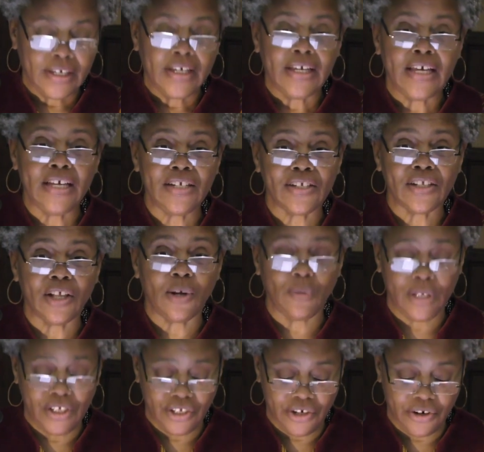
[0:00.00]
He
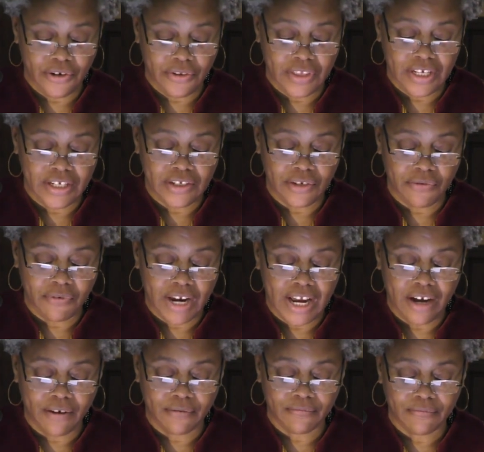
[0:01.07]
slowly turned things
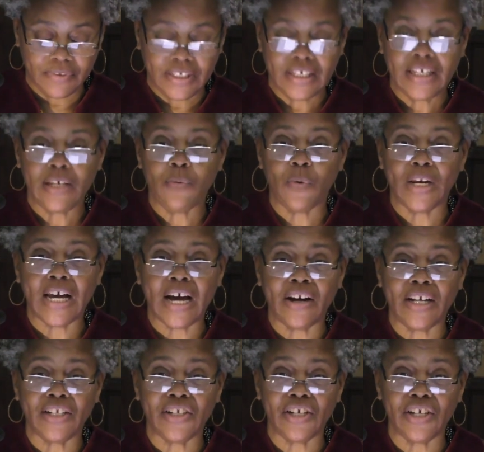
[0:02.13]
around. He went out
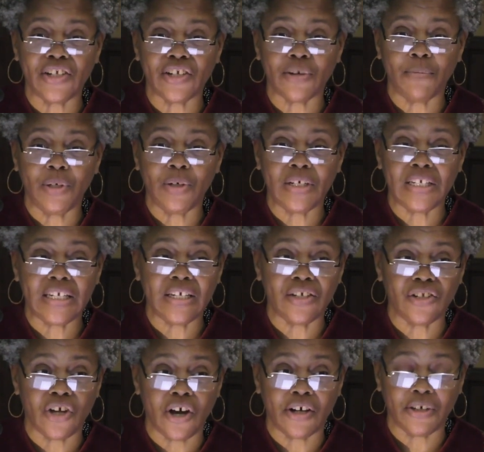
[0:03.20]
into his community and
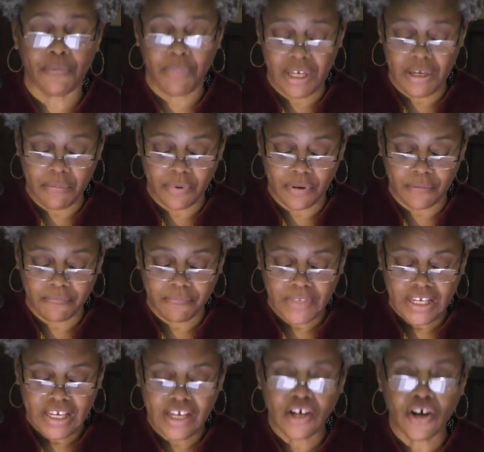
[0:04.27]
talked to people.
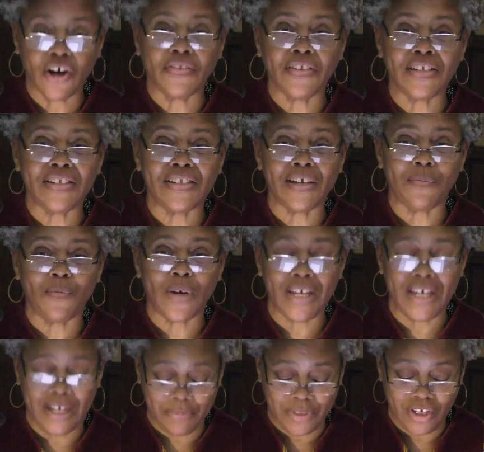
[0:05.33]
He caught the
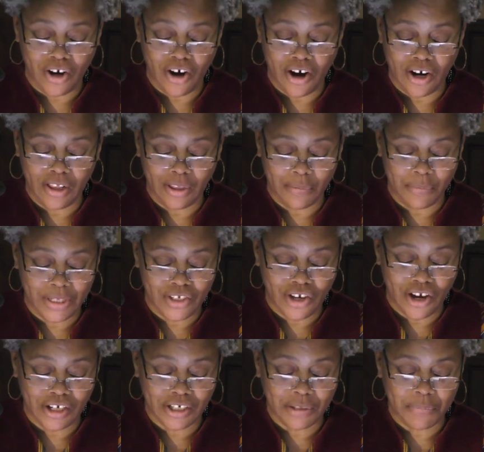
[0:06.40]
subway up to Harlem and
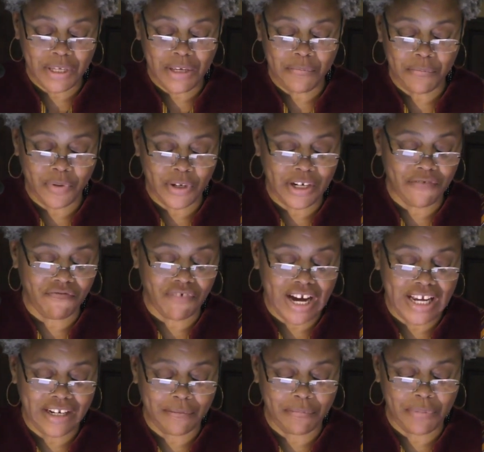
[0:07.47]
talked to people and
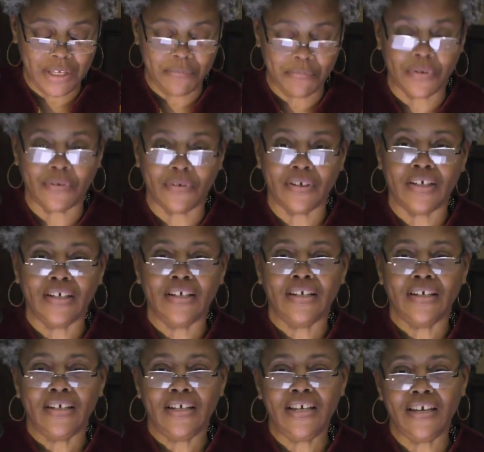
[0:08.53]
invited people.
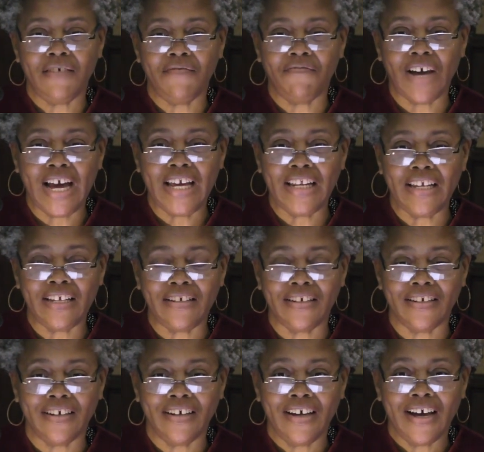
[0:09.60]
He invited
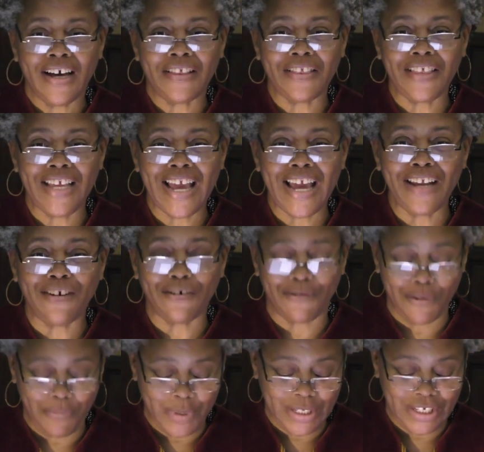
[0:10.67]
a theater
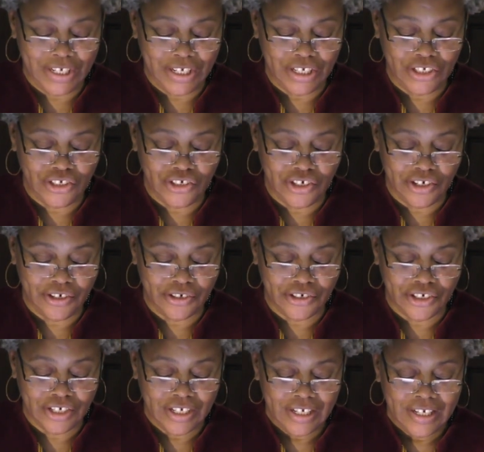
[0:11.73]
group into his church.